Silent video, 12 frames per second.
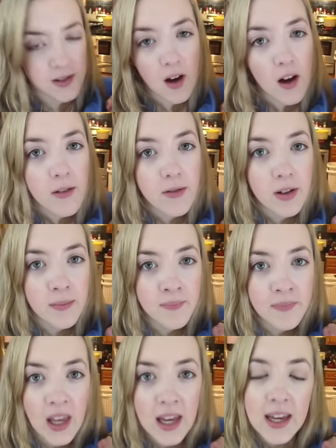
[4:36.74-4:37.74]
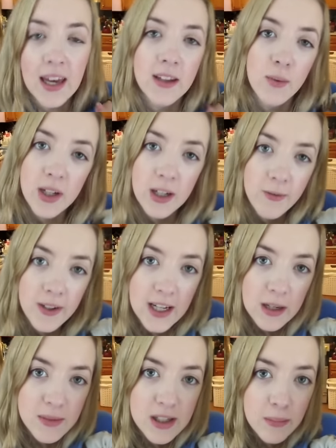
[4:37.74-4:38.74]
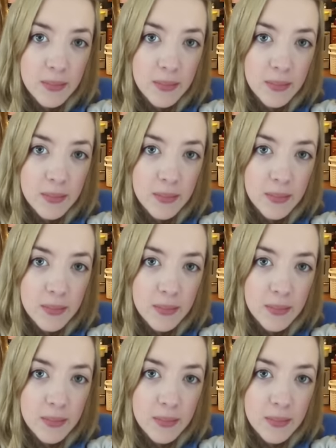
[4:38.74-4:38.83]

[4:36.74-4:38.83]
off and then we're going to feed him some